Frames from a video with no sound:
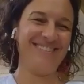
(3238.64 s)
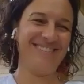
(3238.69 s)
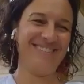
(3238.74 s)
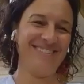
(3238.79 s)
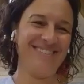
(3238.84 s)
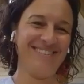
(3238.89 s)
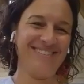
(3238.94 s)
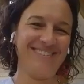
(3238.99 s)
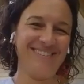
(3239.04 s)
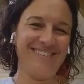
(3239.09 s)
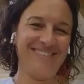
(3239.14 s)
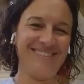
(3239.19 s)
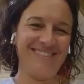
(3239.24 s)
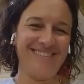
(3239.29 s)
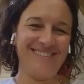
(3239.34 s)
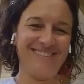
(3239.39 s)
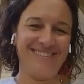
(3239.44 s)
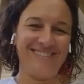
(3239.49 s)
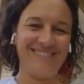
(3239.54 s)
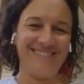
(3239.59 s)

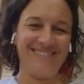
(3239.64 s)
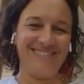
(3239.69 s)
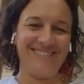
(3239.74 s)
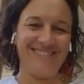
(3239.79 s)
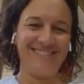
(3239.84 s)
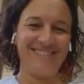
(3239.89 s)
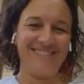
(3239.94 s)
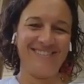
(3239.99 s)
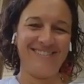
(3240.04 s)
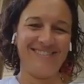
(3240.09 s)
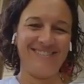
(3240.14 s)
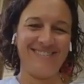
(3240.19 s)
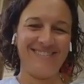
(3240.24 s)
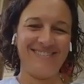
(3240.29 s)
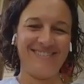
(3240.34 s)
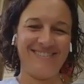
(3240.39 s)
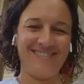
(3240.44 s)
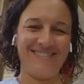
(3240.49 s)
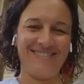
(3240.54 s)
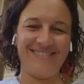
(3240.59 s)

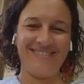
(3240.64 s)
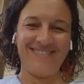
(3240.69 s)
No words are spoken by the person on screen.